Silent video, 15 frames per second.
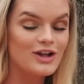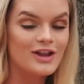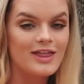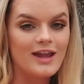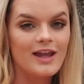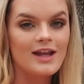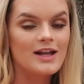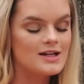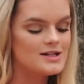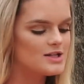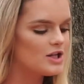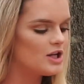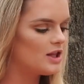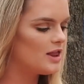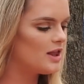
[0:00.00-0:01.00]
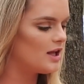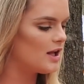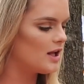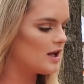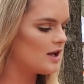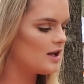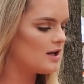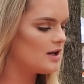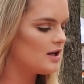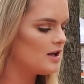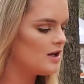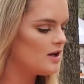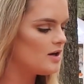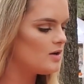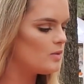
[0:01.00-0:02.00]
here. Works out.
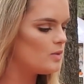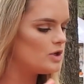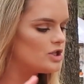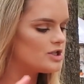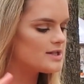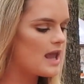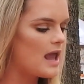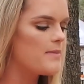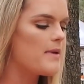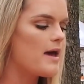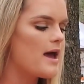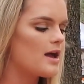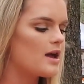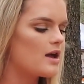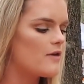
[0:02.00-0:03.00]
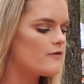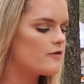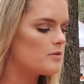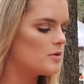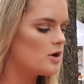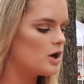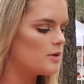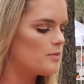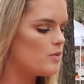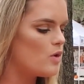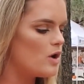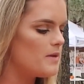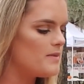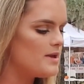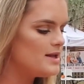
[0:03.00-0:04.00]
We just came back from our
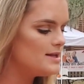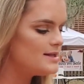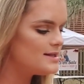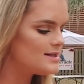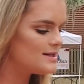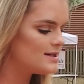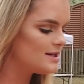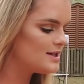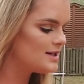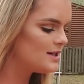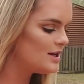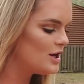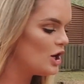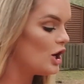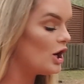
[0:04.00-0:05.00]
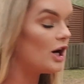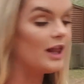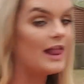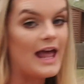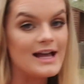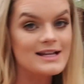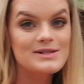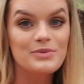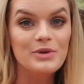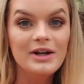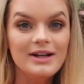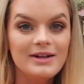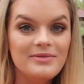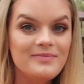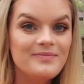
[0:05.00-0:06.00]
appointment. Our last
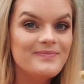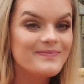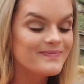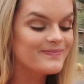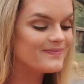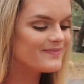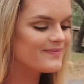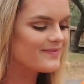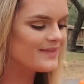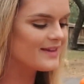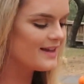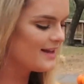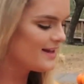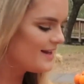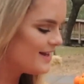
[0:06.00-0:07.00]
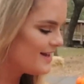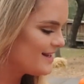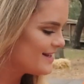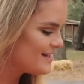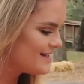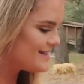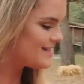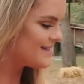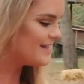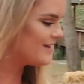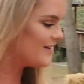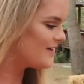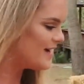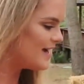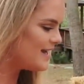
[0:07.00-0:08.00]
one. Last one.
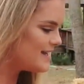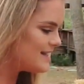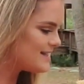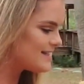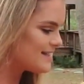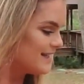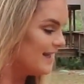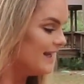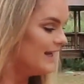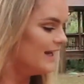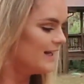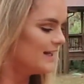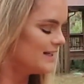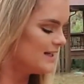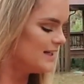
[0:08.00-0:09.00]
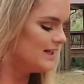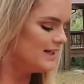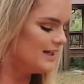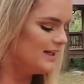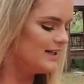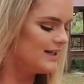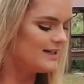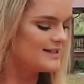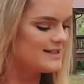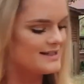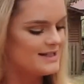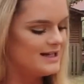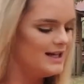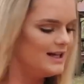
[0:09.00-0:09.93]
So, when are uh, so